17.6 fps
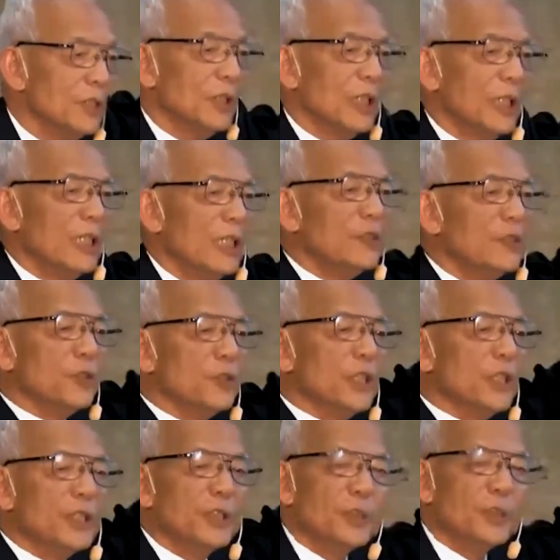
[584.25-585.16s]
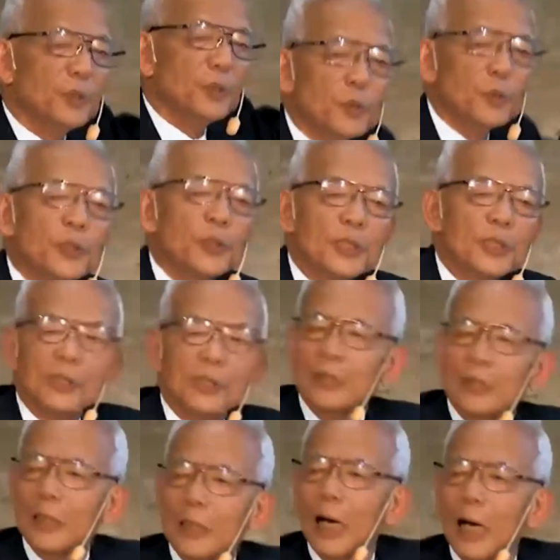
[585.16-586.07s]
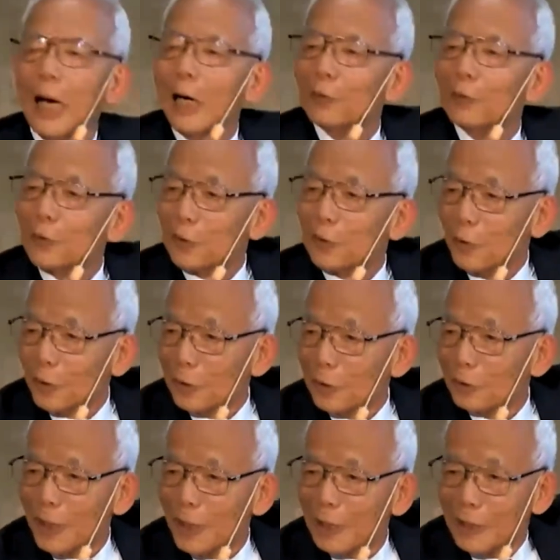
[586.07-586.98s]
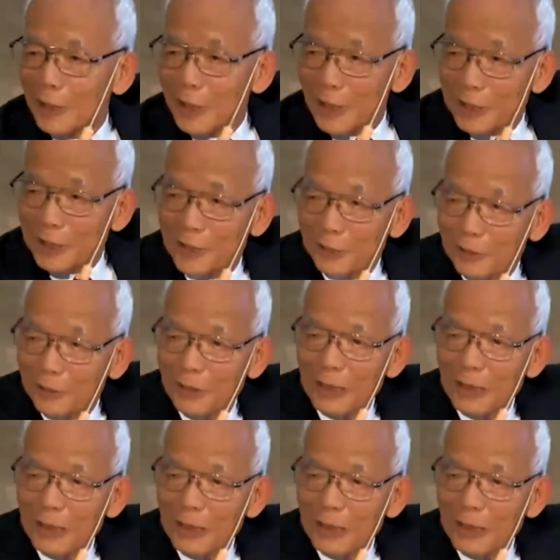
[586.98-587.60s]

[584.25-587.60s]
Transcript: it reduce outgoing radiation.